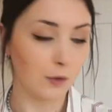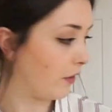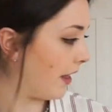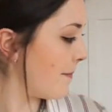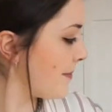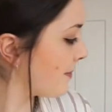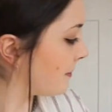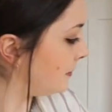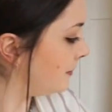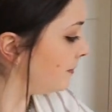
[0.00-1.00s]
got them.
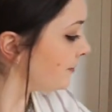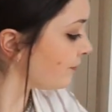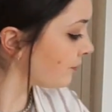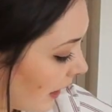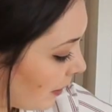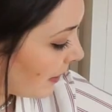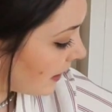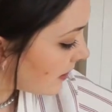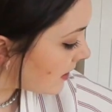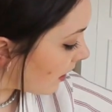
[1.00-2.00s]
And I
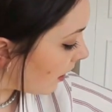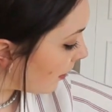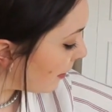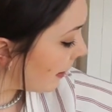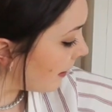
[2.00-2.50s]
picked up